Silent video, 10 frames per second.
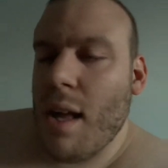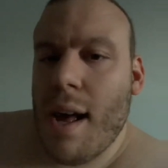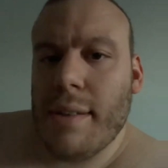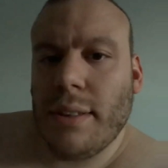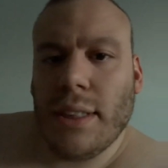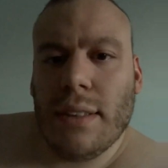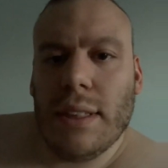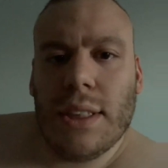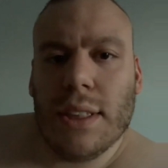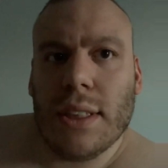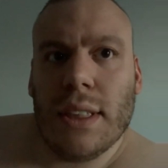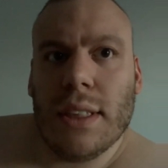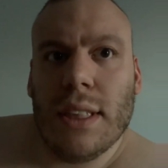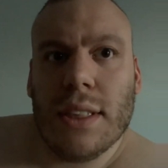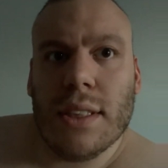don't know.
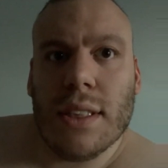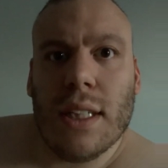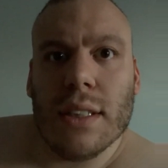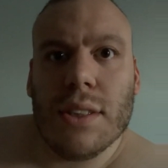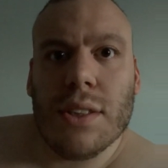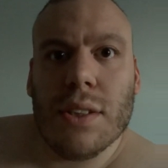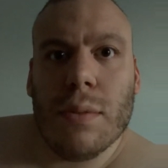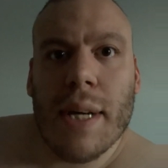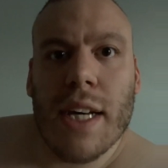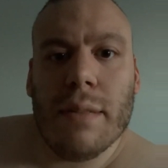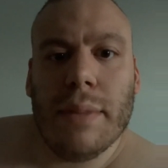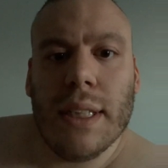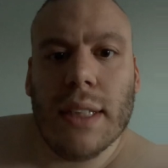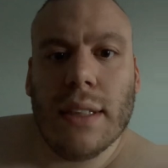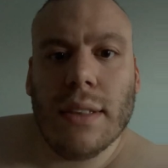It sucked so bad
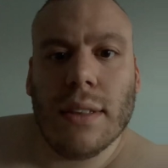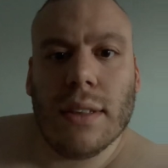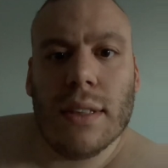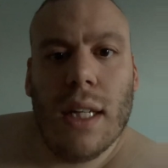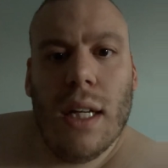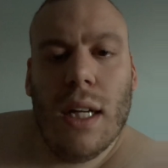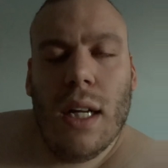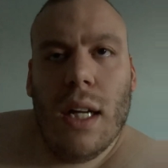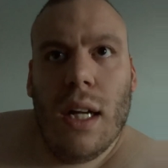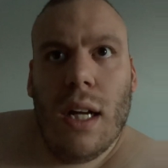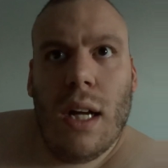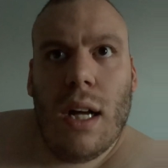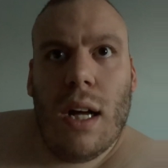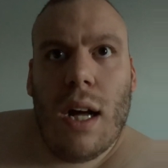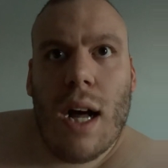because
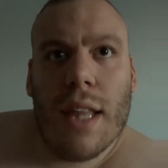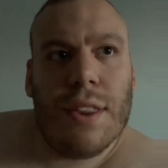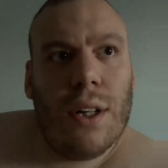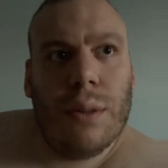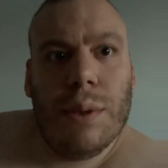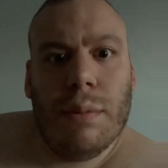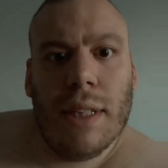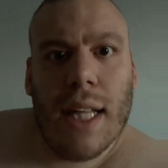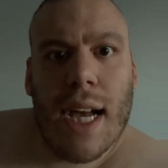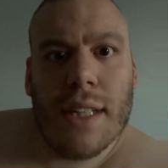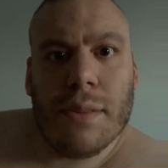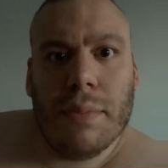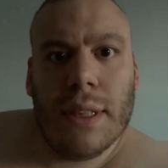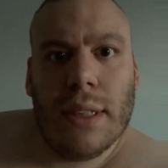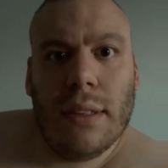I thought we would last,
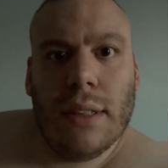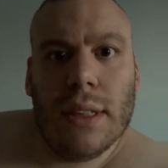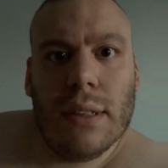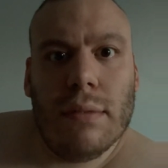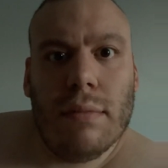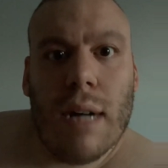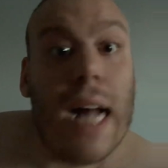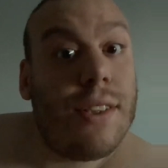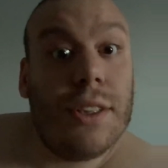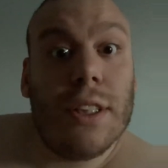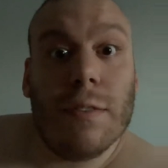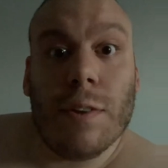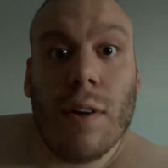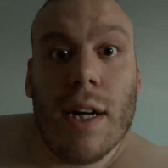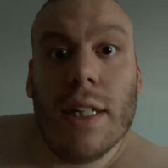but I took her
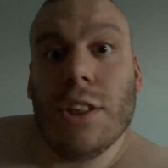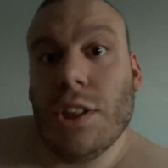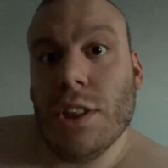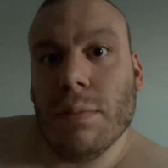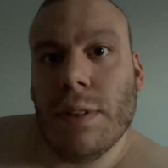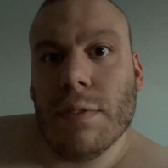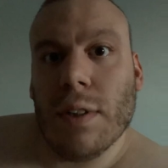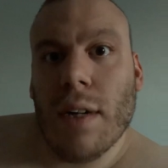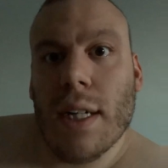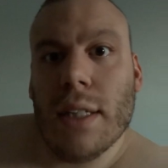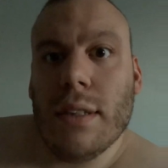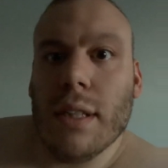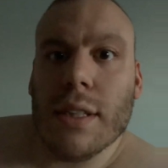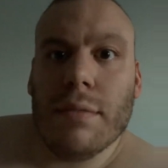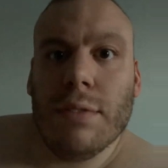for granted. She took me for granted.
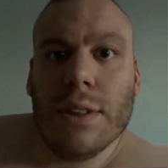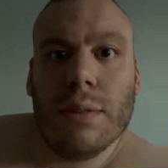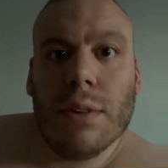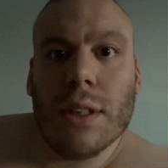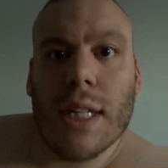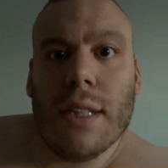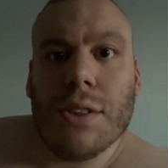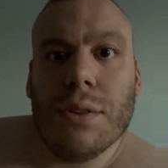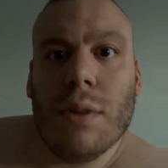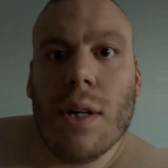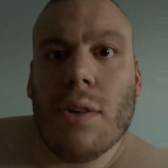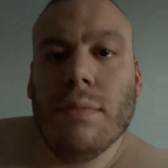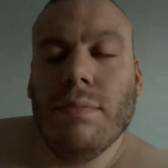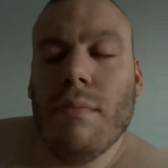Nothing really worked out too well.